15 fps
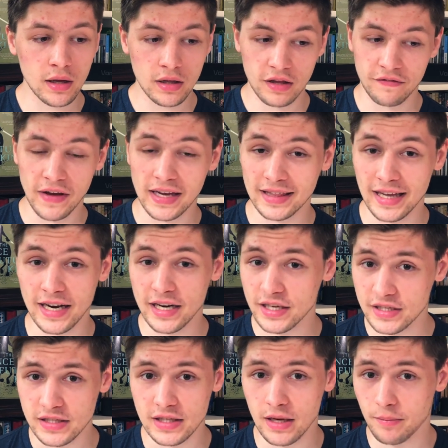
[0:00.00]
the fact that it
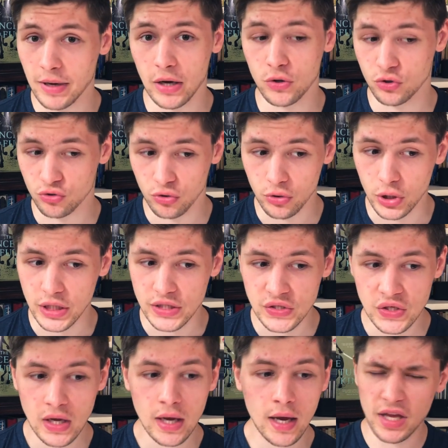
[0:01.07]
is about
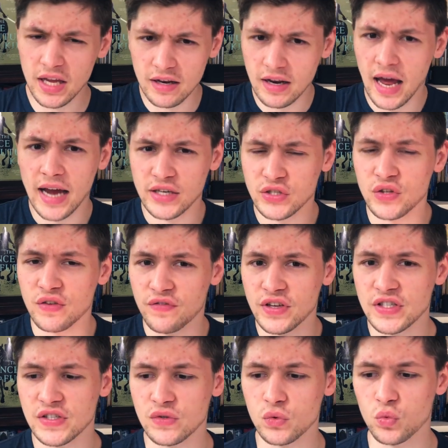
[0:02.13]
druids, it actually
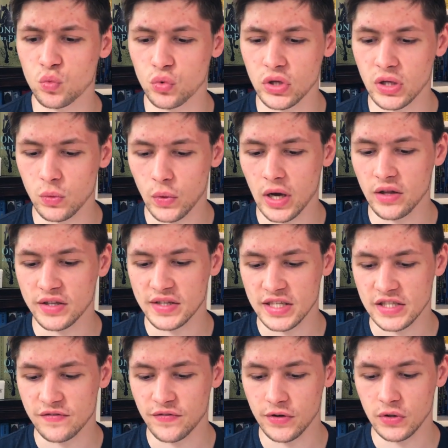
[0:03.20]
fits really well that
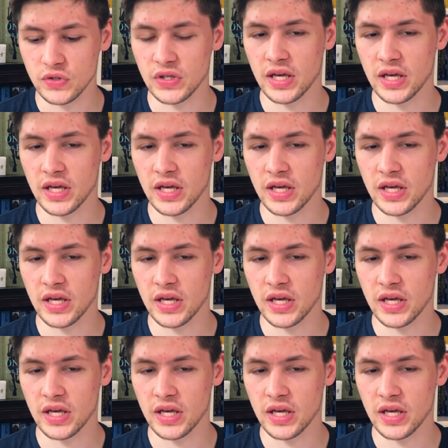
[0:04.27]
this feels